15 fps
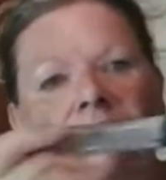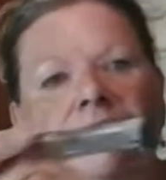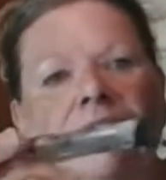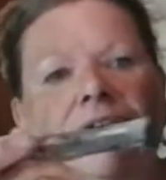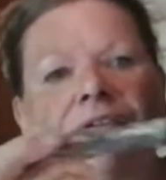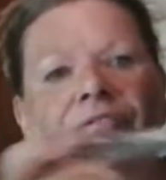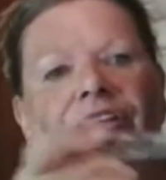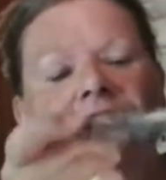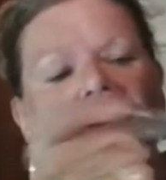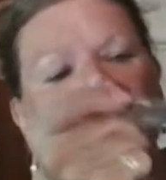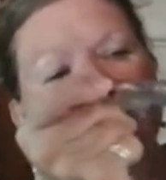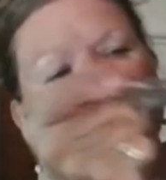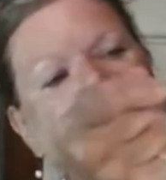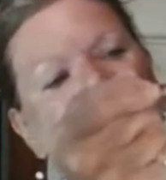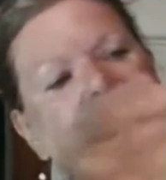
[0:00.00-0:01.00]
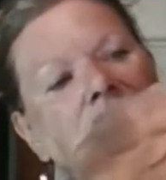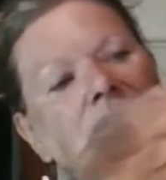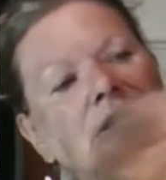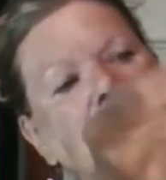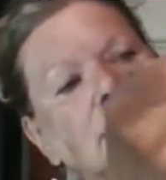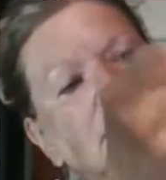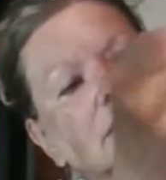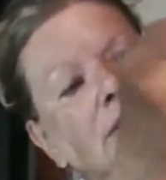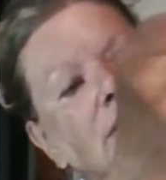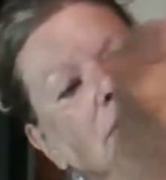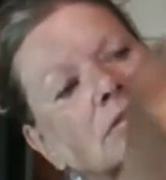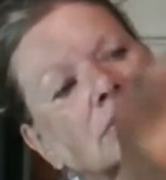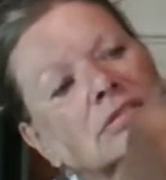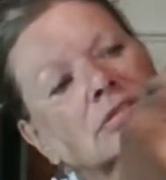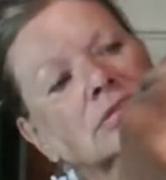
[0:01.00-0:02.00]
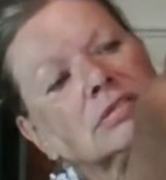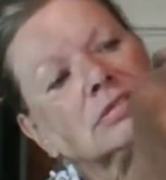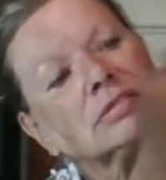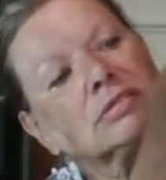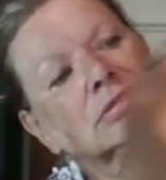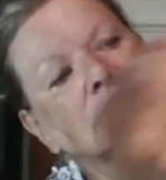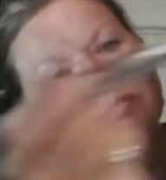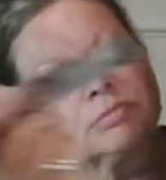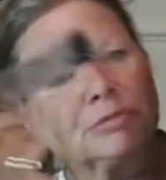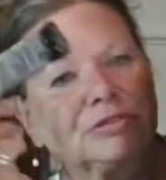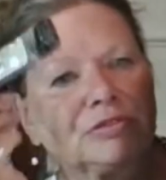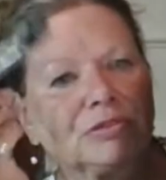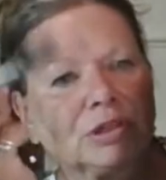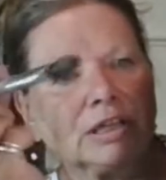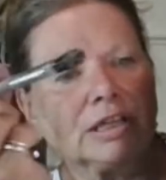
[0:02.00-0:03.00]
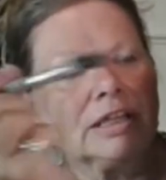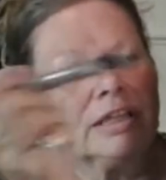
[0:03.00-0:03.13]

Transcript: caviar in here before